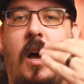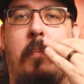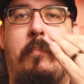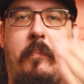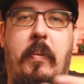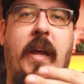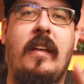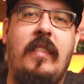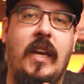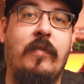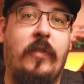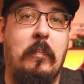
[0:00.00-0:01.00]
A big
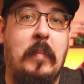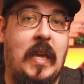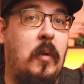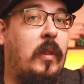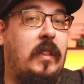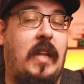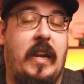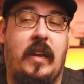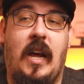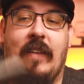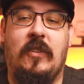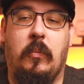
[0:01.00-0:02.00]
thing for me with a lot of
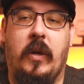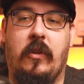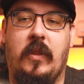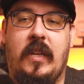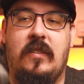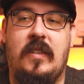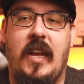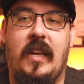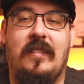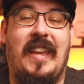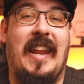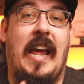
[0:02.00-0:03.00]
knives and whether they stay
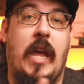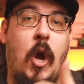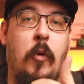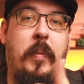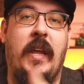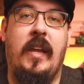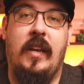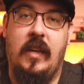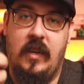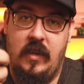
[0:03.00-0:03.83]
is can I open it,